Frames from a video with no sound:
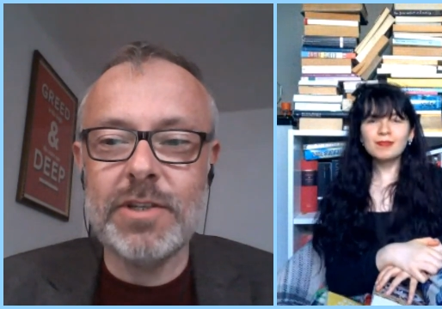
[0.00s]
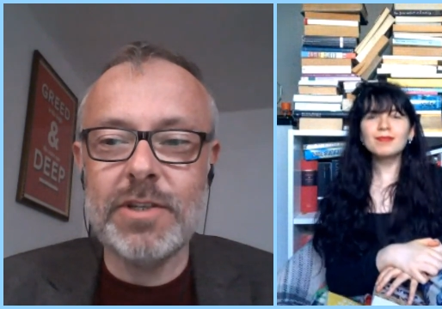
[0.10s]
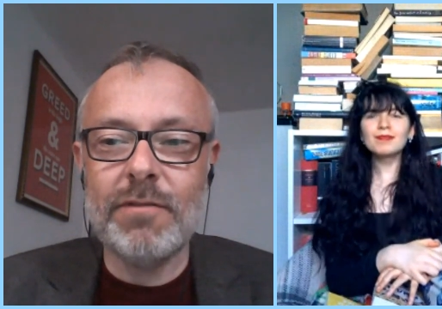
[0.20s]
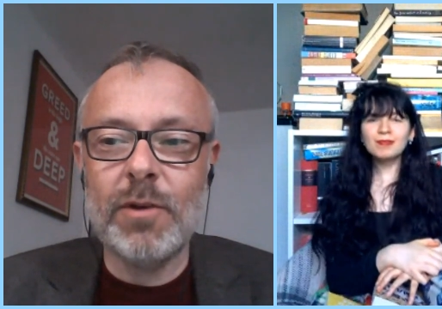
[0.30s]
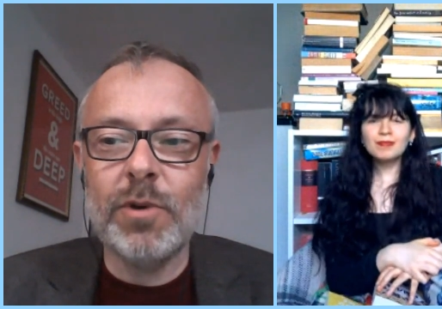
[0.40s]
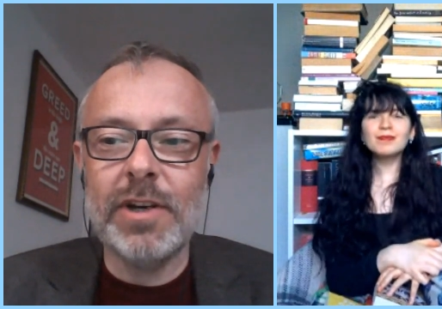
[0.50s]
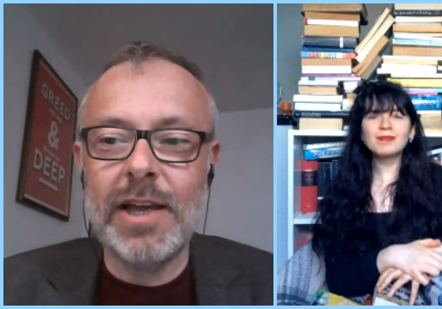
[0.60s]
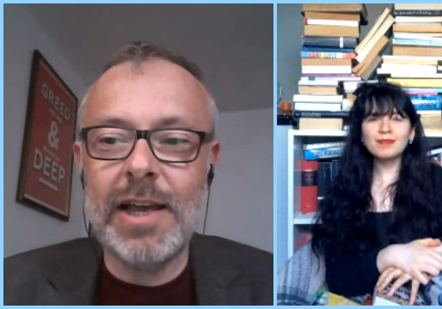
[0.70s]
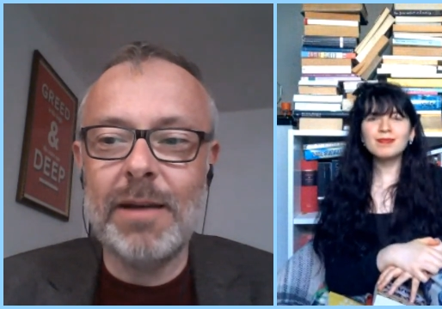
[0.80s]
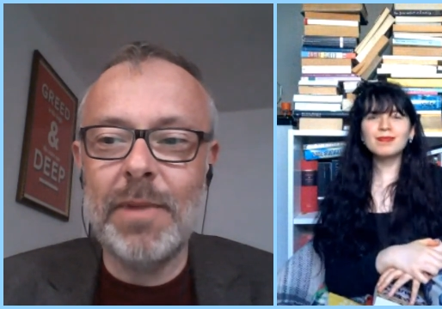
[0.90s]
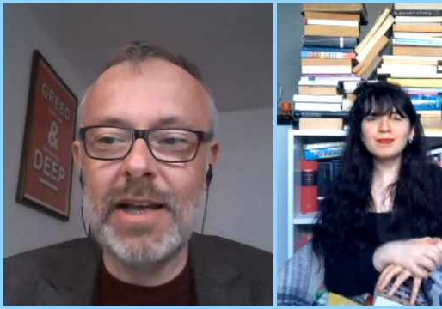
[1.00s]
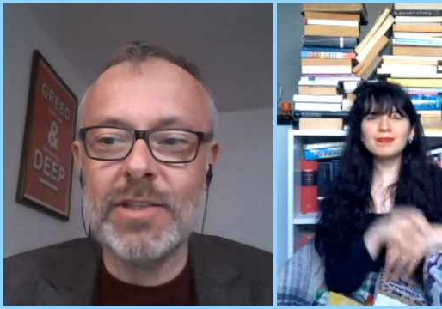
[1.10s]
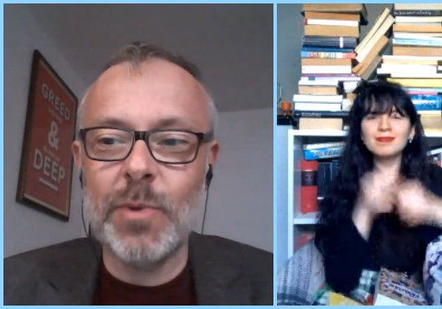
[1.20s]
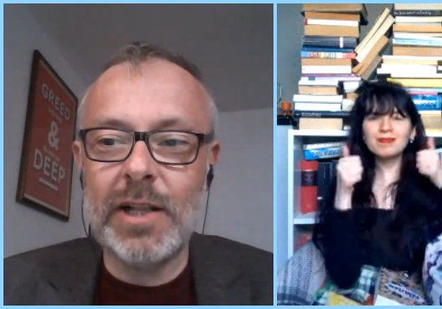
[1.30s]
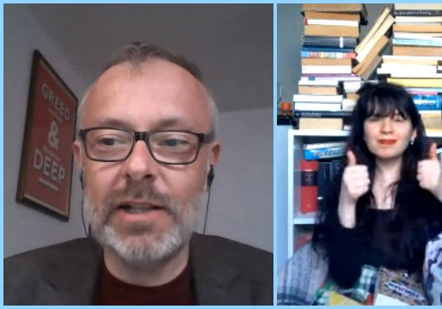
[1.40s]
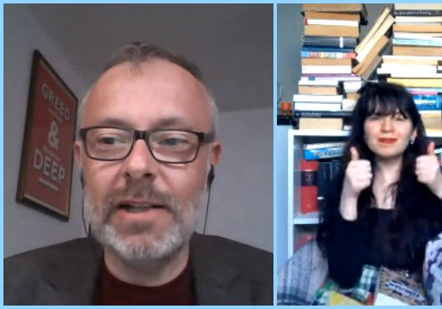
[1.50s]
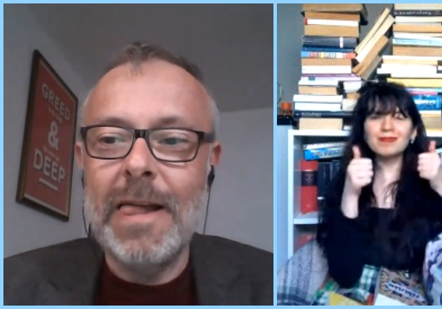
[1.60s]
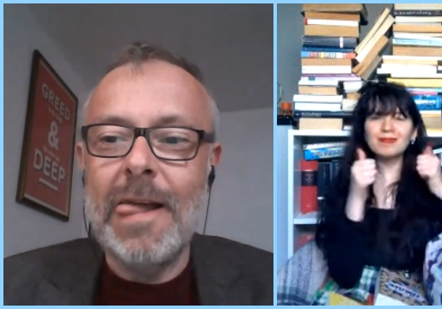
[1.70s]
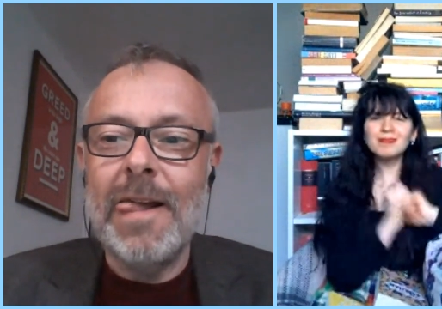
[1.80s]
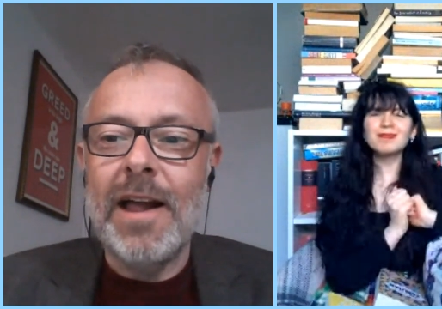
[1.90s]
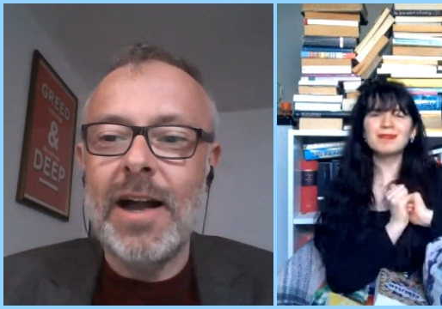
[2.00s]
Speaker 1: in a few weeks on Radio 1 um, as well.